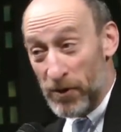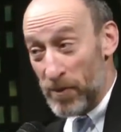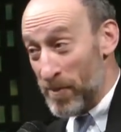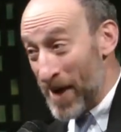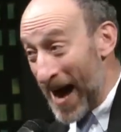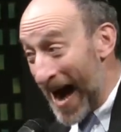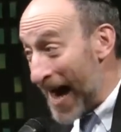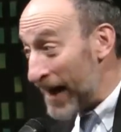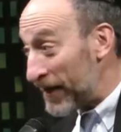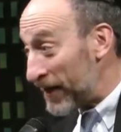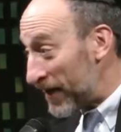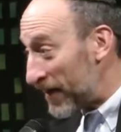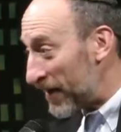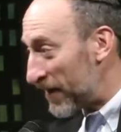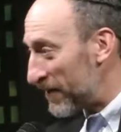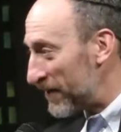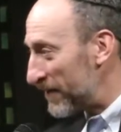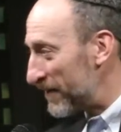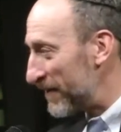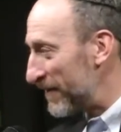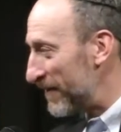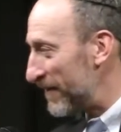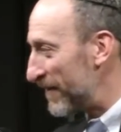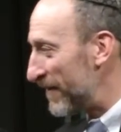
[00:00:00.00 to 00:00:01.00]
the math,
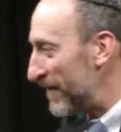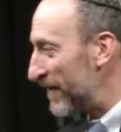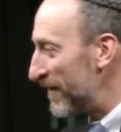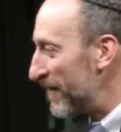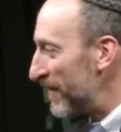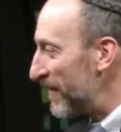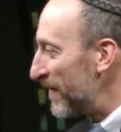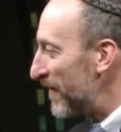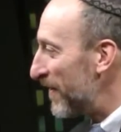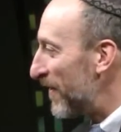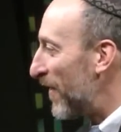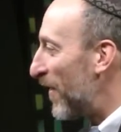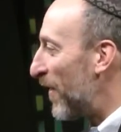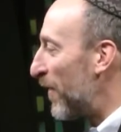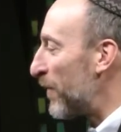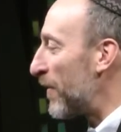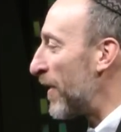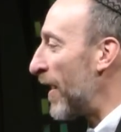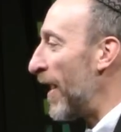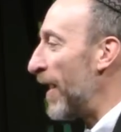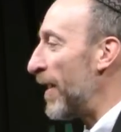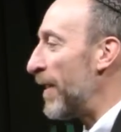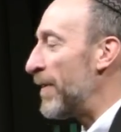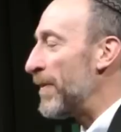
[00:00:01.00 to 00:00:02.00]

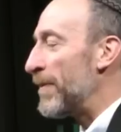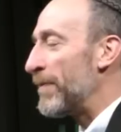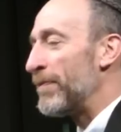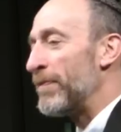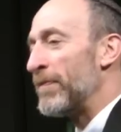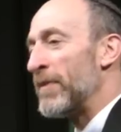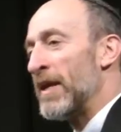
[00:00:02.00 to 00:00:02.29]
okay?